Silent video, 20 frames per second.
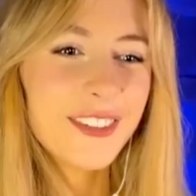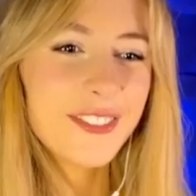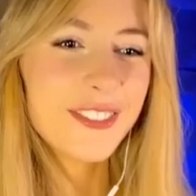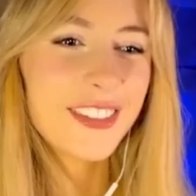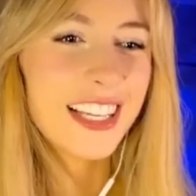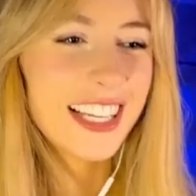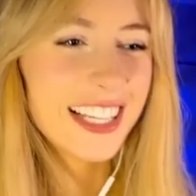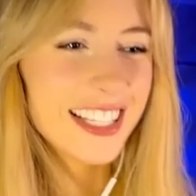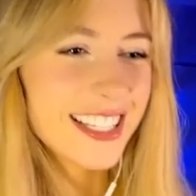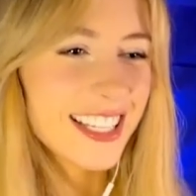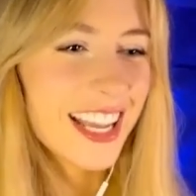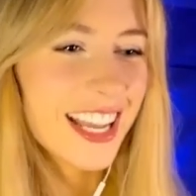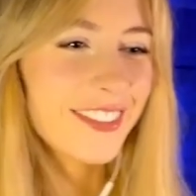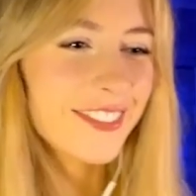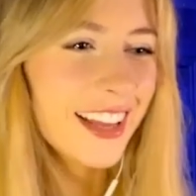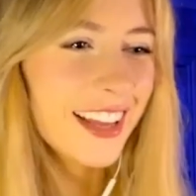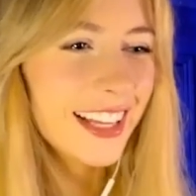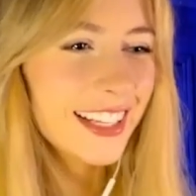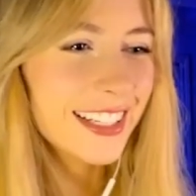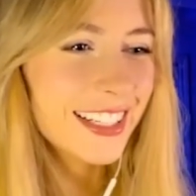play a
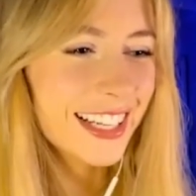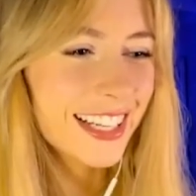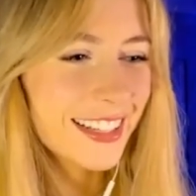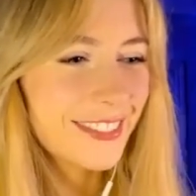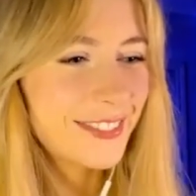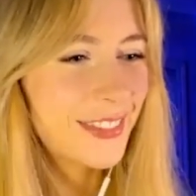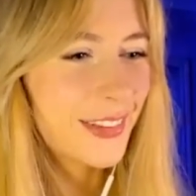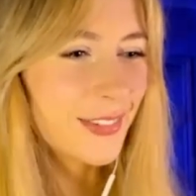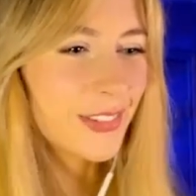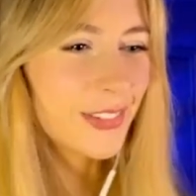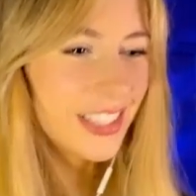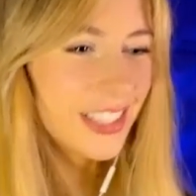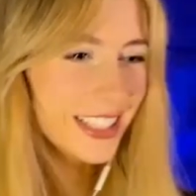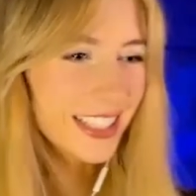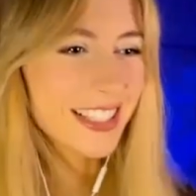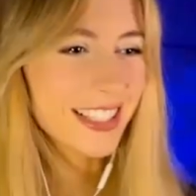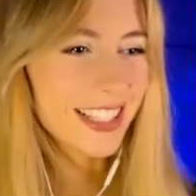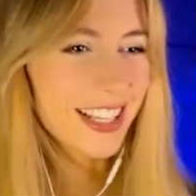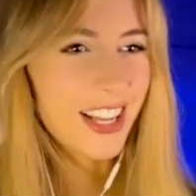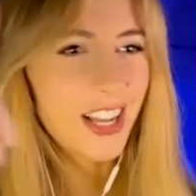checkmate and we win
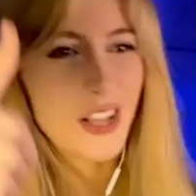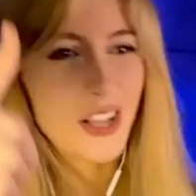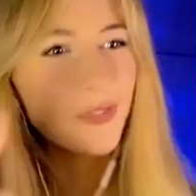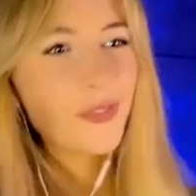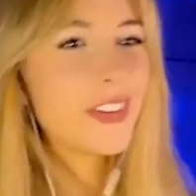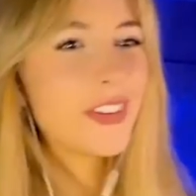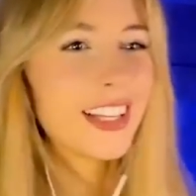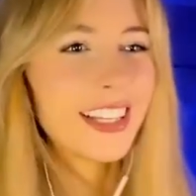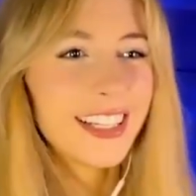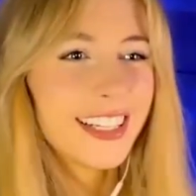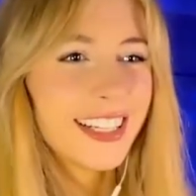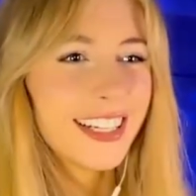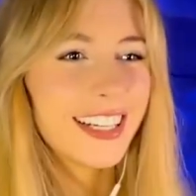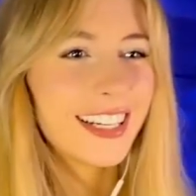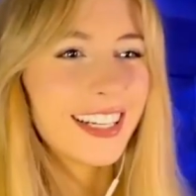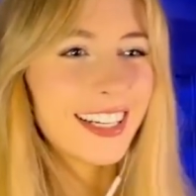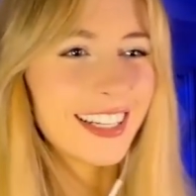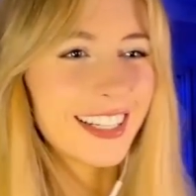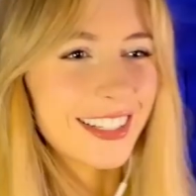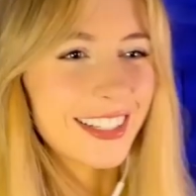this game,
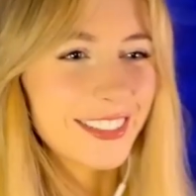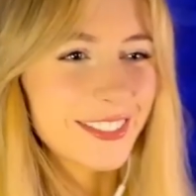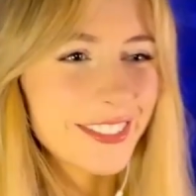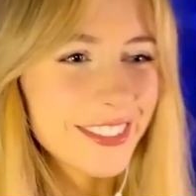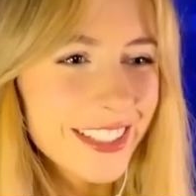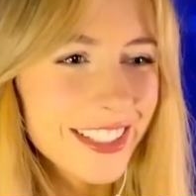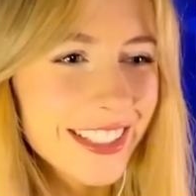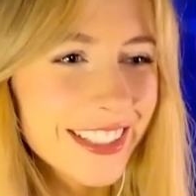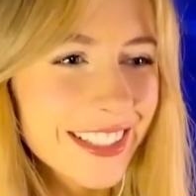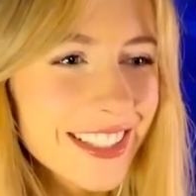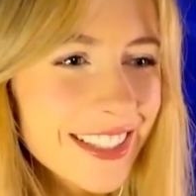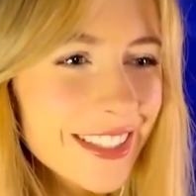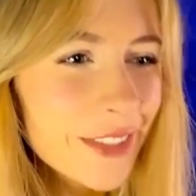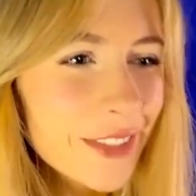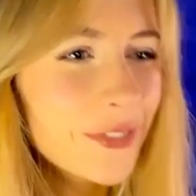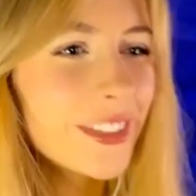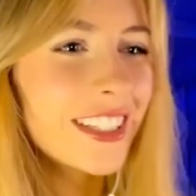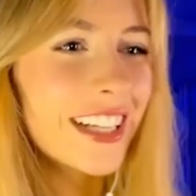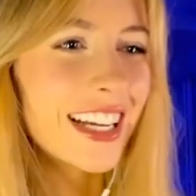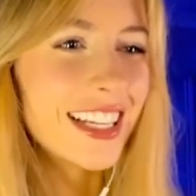which is
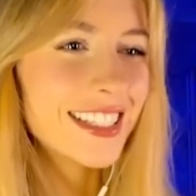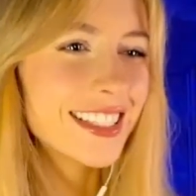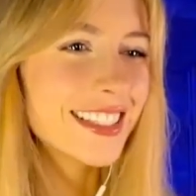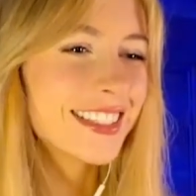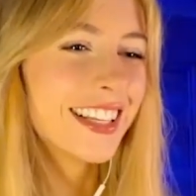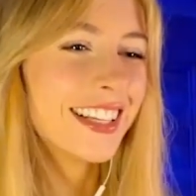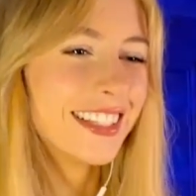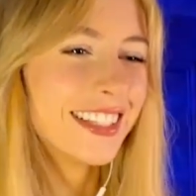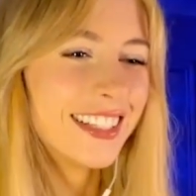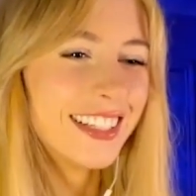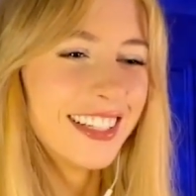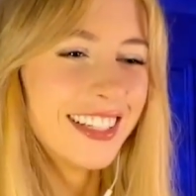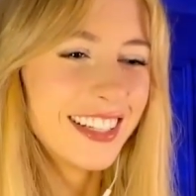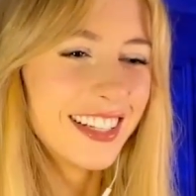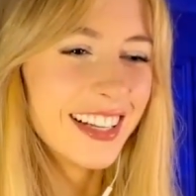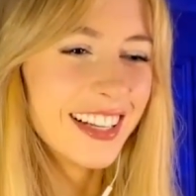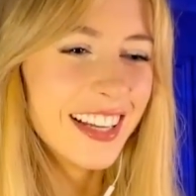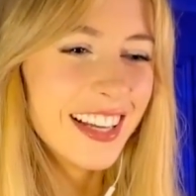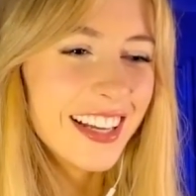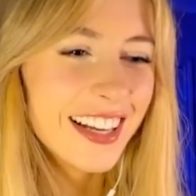super nice.
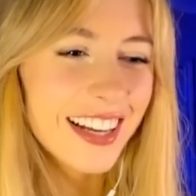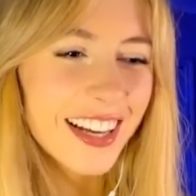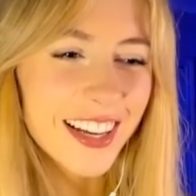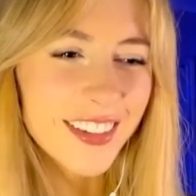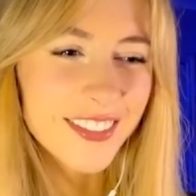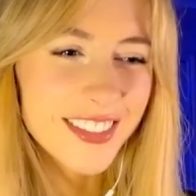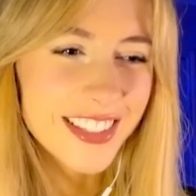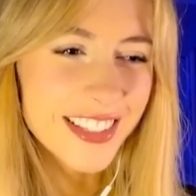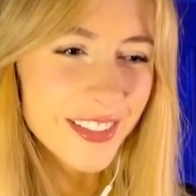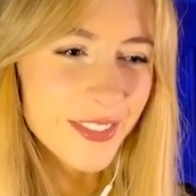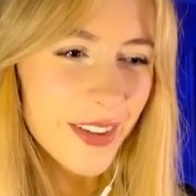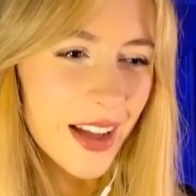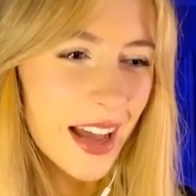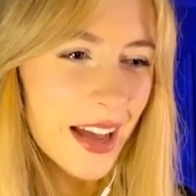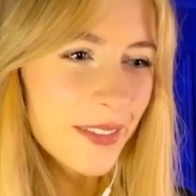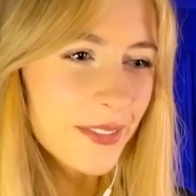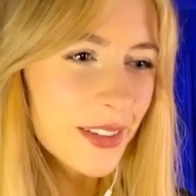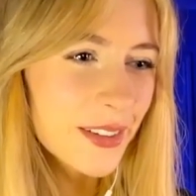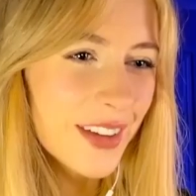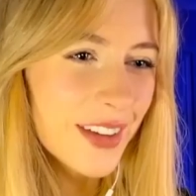I'm super
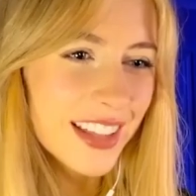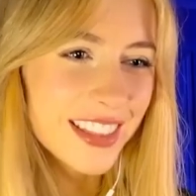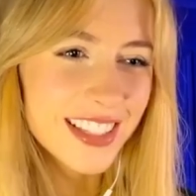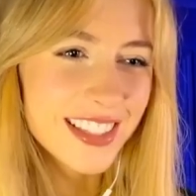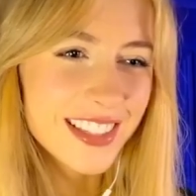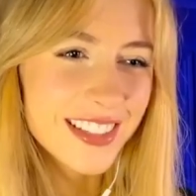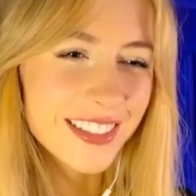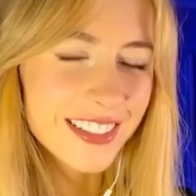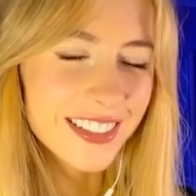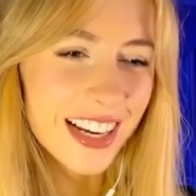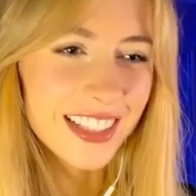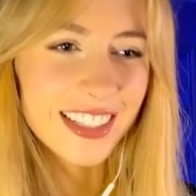happy about this. All right,